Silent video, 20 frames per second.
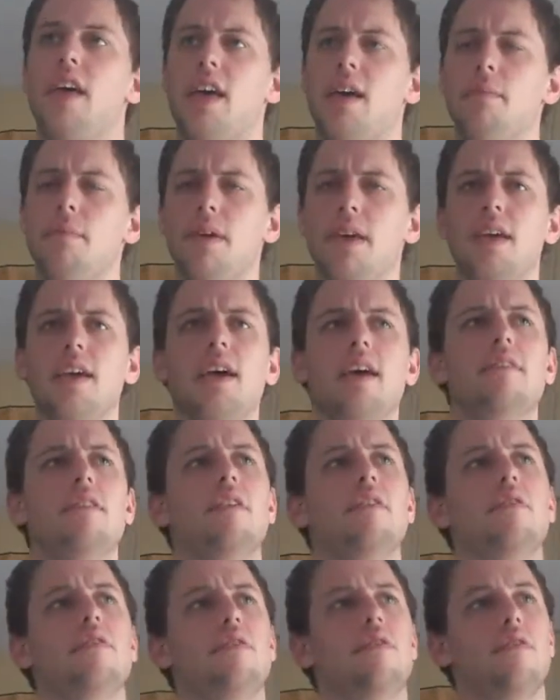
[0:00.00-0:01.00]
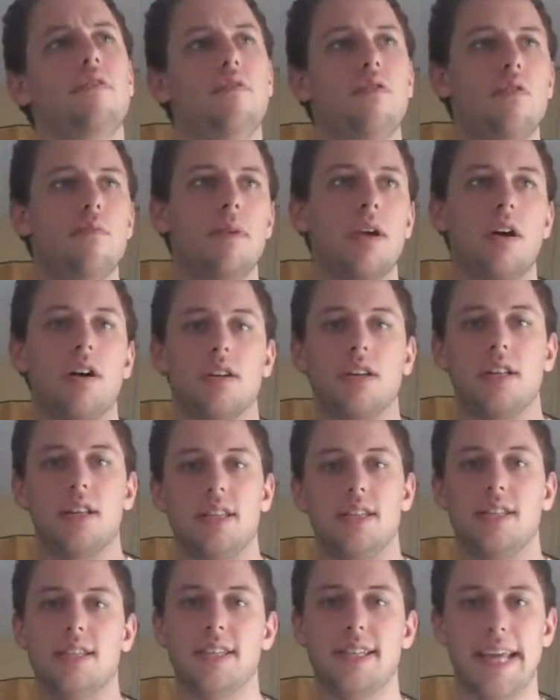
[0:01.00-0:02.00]
hit me, and then threw me onto
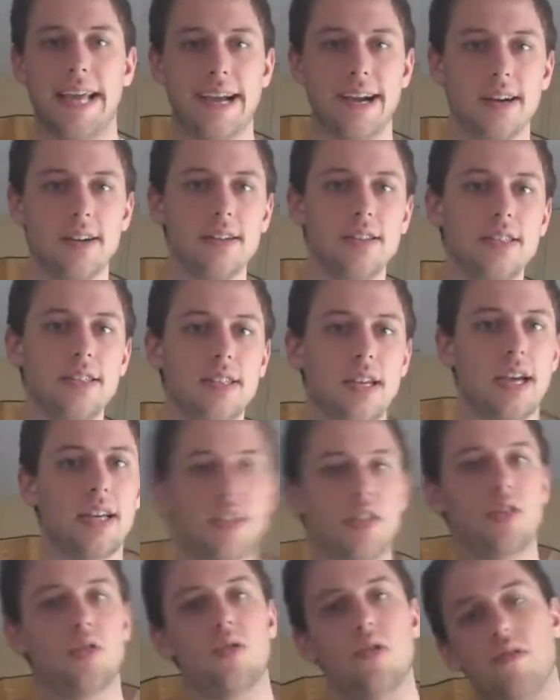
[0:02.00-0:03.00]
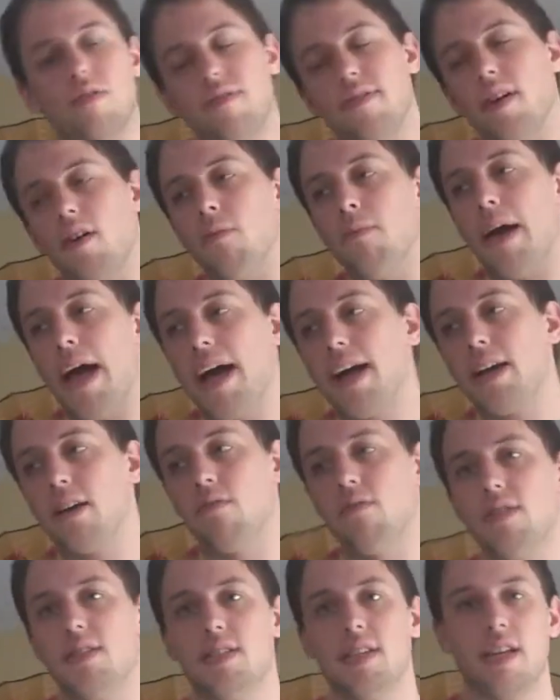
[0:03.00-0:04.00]
the stairs. I just sort of fell back
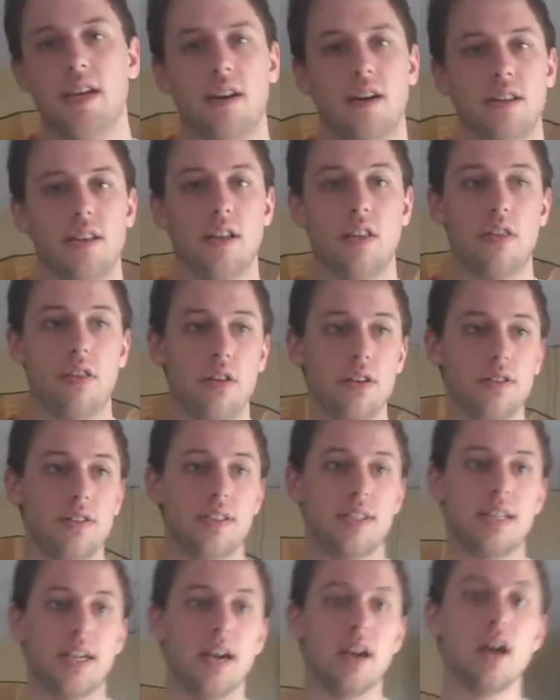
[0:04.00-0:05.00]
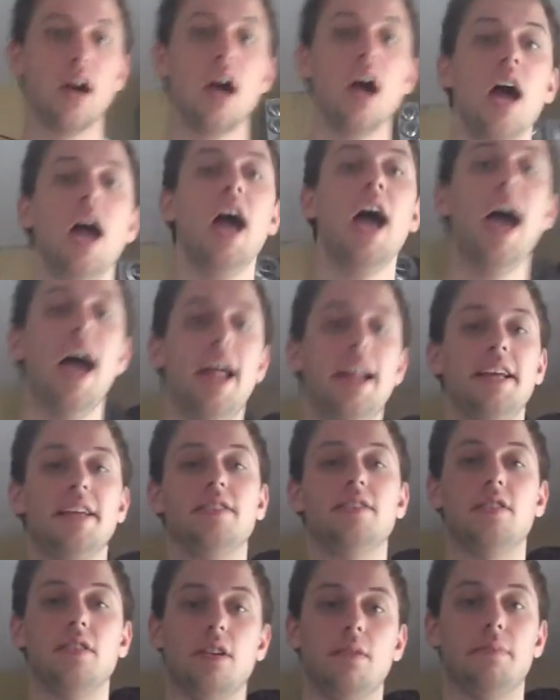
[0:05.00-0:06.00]
and was sitting on the 3rd stair, and he
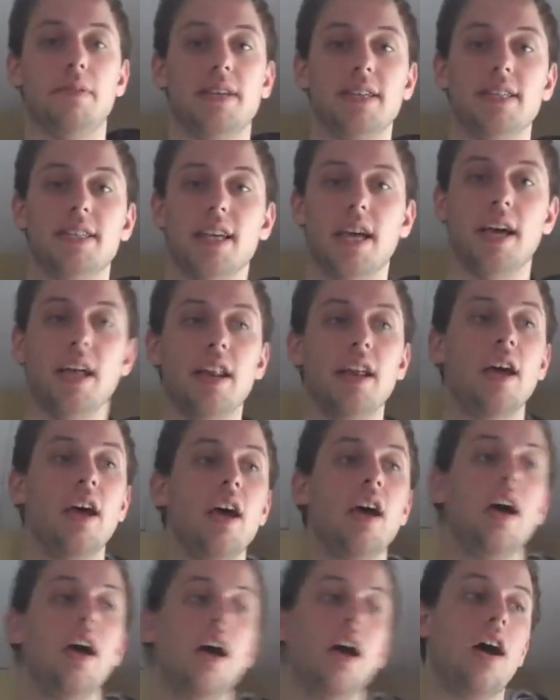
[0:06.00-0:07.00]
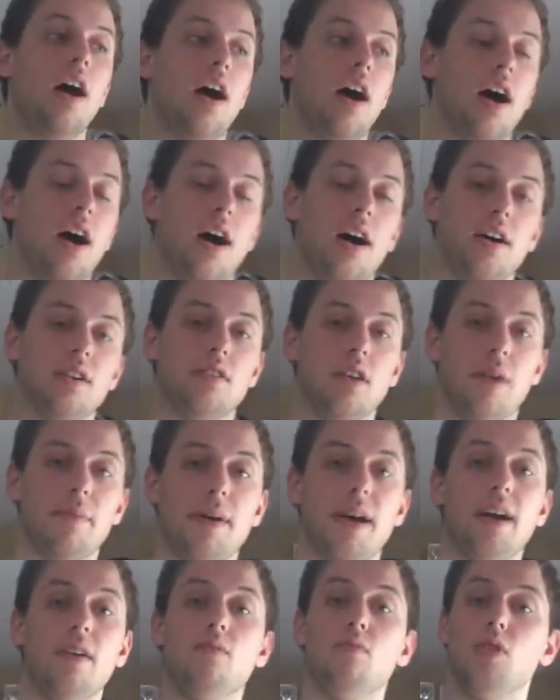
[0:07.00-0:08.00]
stood up and he said, grabbed
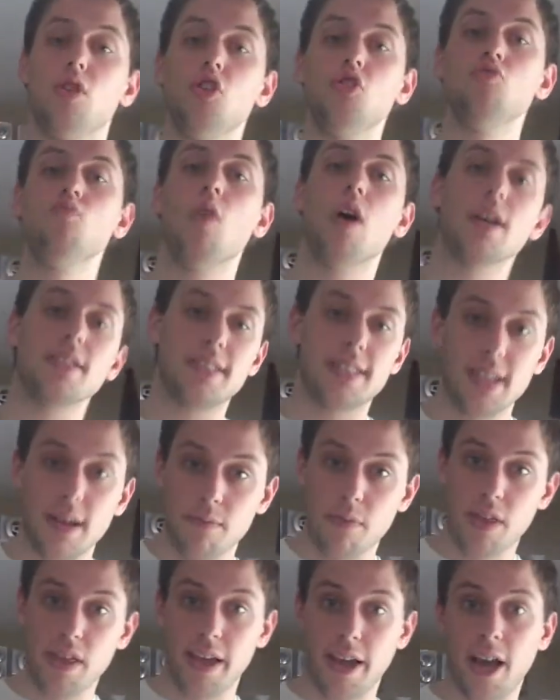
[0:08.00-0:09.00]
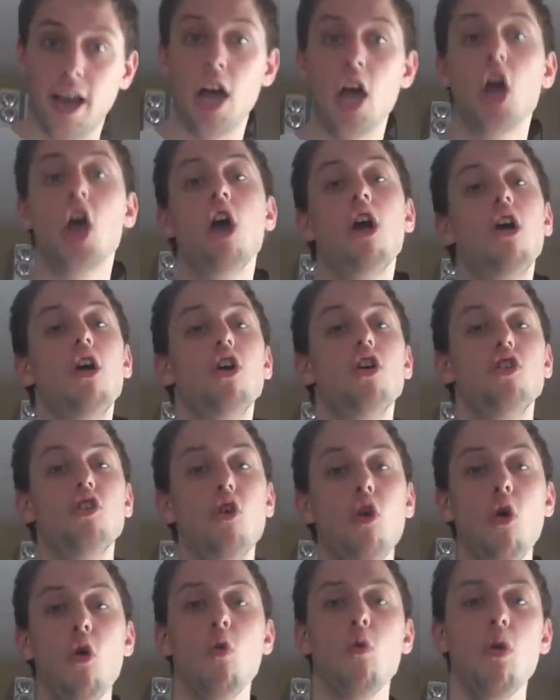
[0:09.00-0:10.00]
my head, "When you want something,
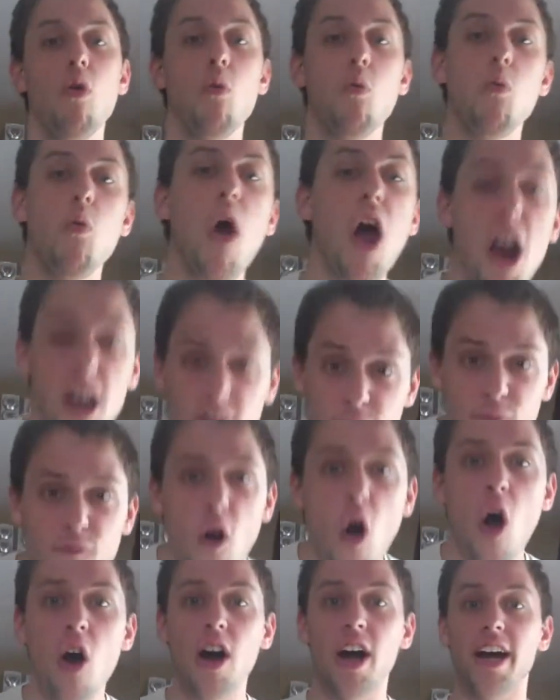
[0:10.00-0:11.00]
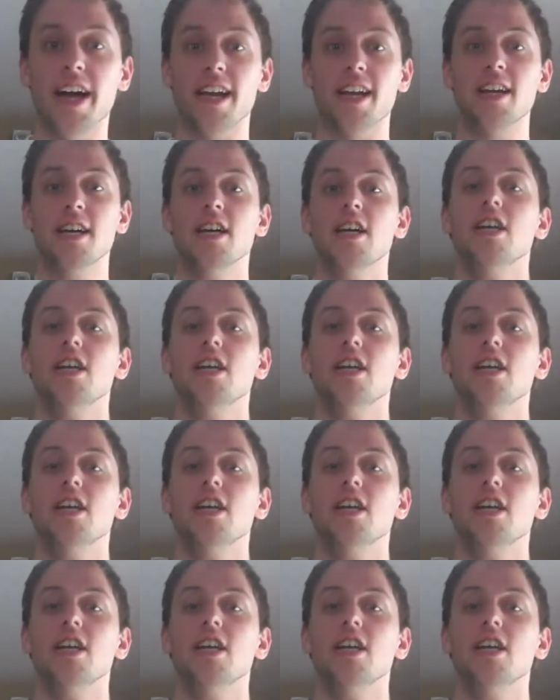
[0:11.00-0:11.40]
you will work for it!